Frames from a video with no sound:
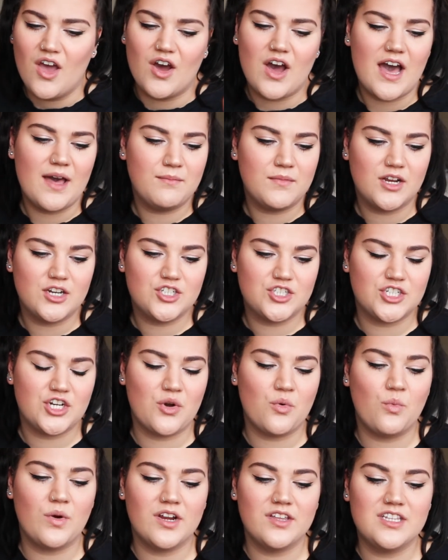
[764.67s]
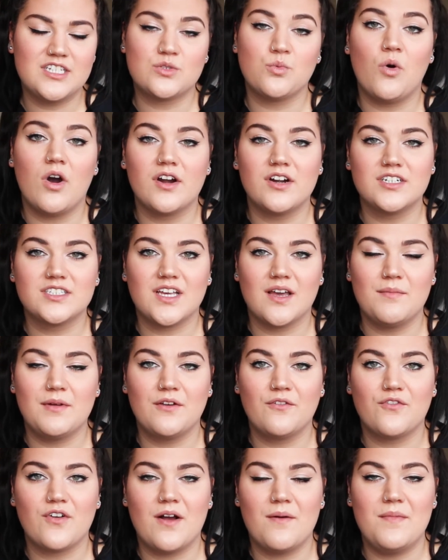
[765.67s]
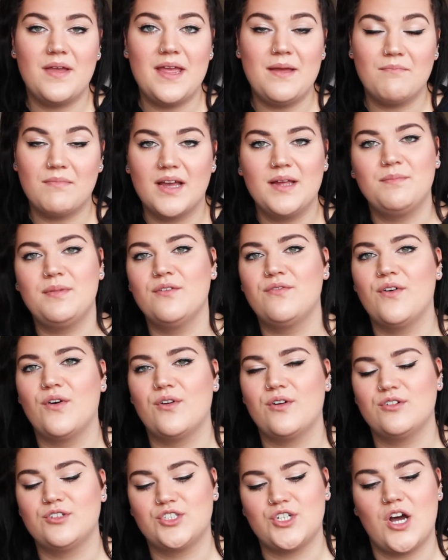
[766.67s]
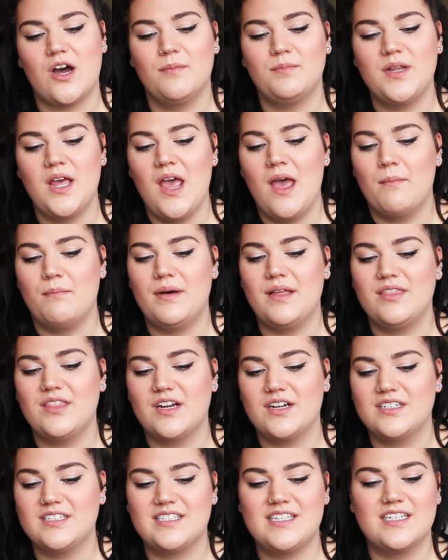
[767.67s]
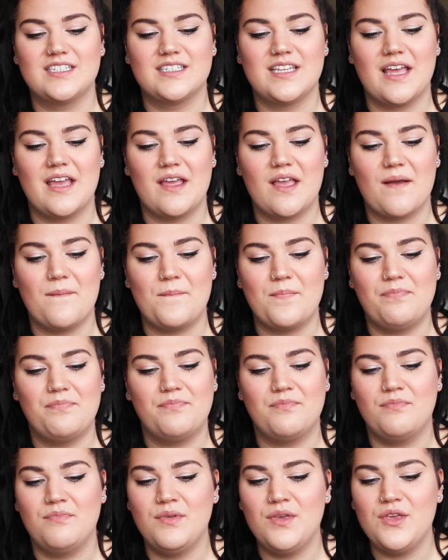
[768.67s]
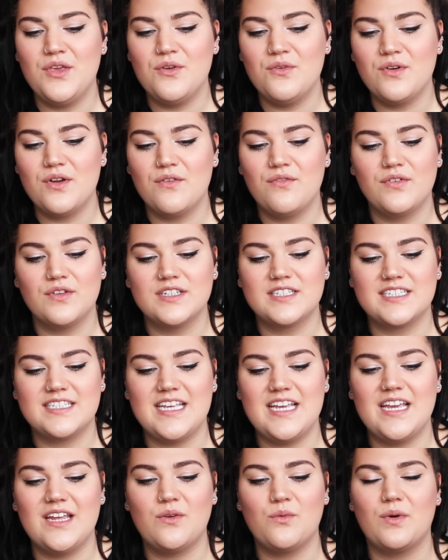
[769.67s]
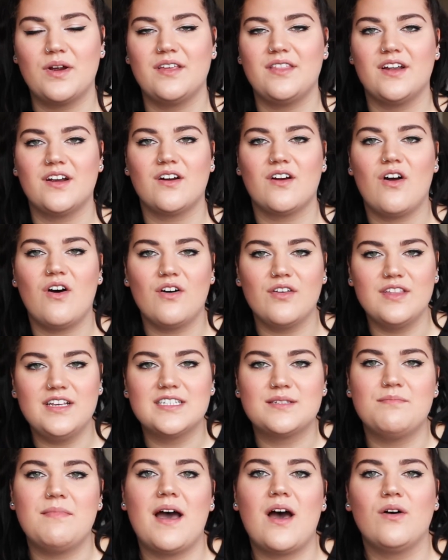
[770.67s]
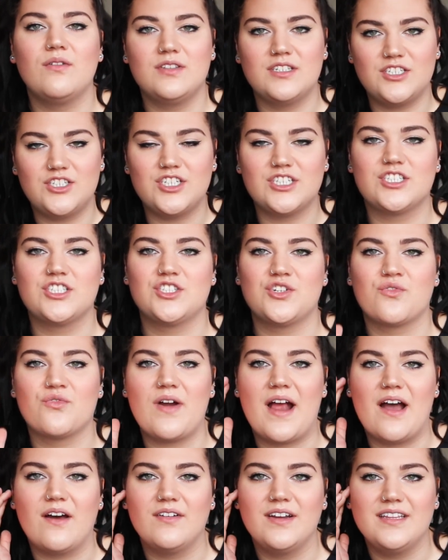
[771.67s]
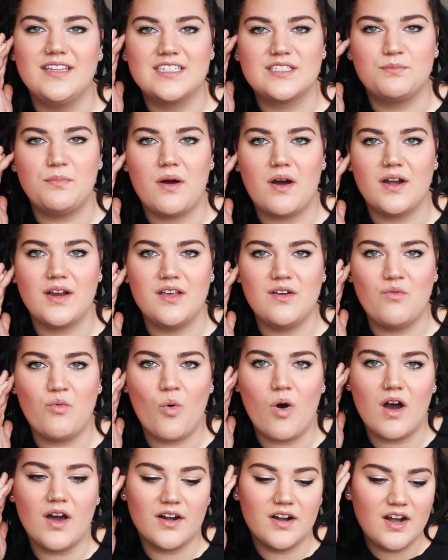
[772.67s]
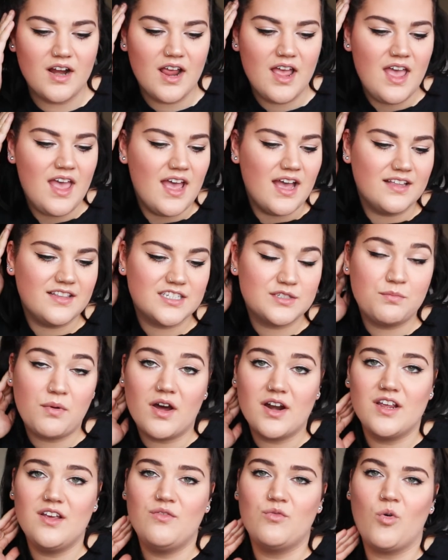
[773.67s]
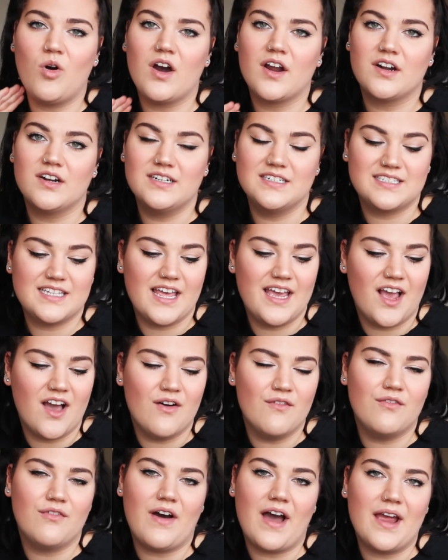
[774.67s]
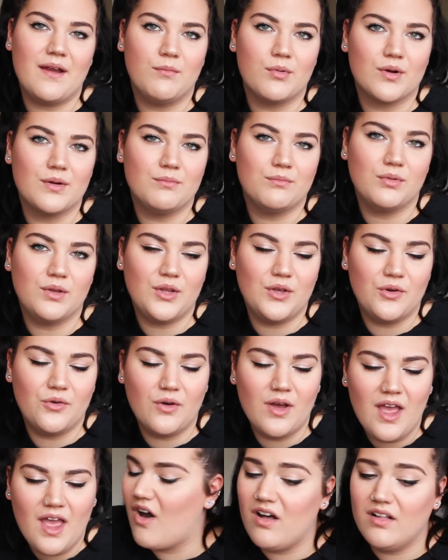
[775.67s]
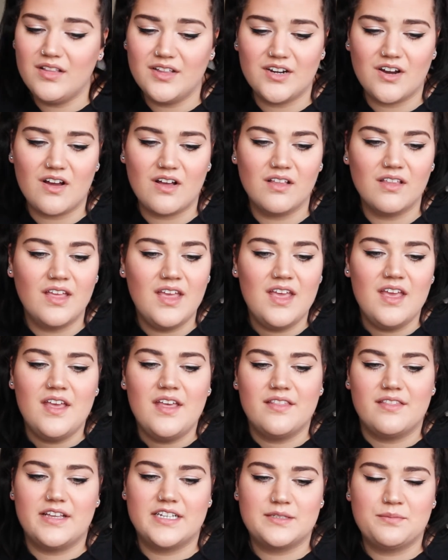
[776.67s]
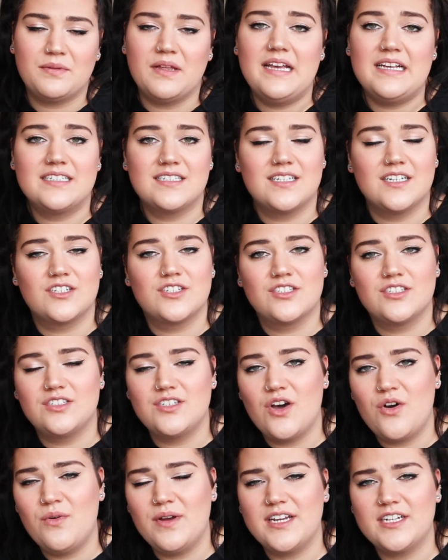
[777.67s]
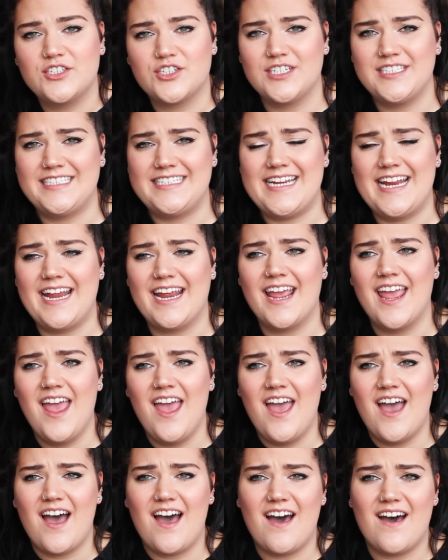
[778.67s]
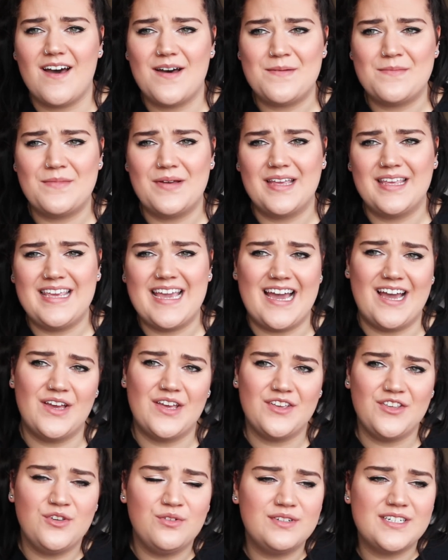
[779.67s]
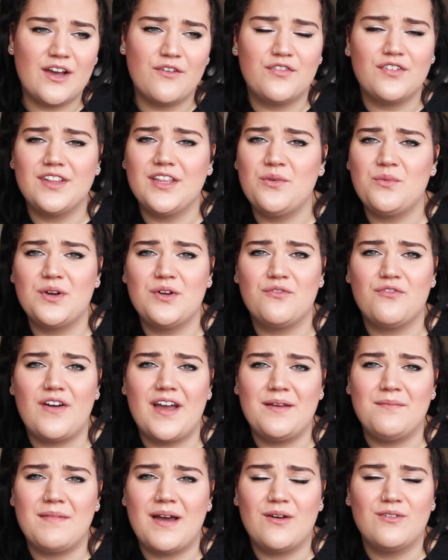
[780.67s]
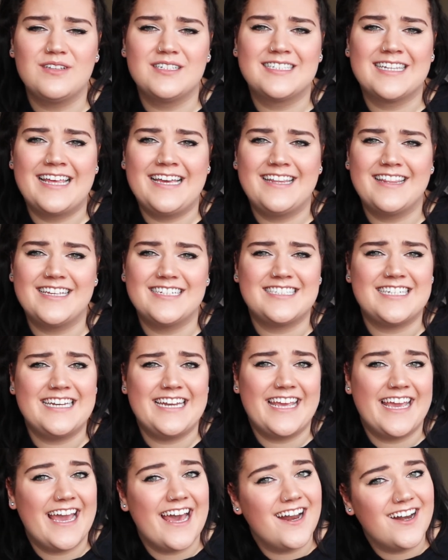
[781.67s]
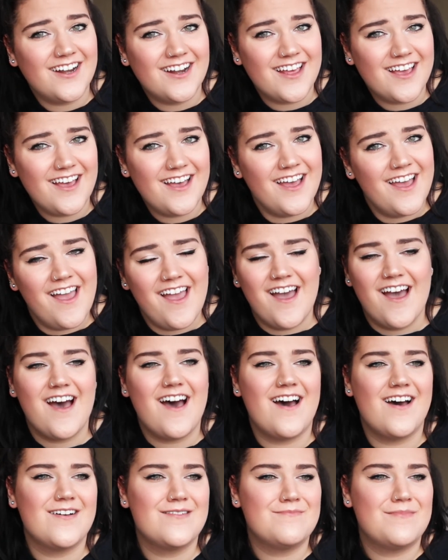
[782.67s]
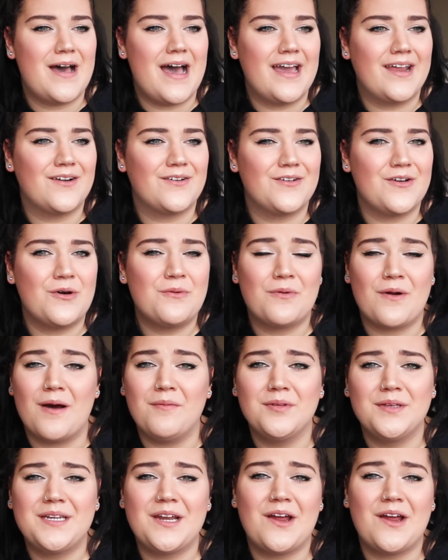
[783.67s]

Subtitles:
I'm not sure where this water is coming from. It might be photoshopped, but there's this like beautiful scene where there are all these mountains just surrounding this body of water, and this body of water is like a vibrant blue. All in all, this place looks so interesting. Yeah, you definitely wouldn't find mountains like this in Canada. I don't know, probably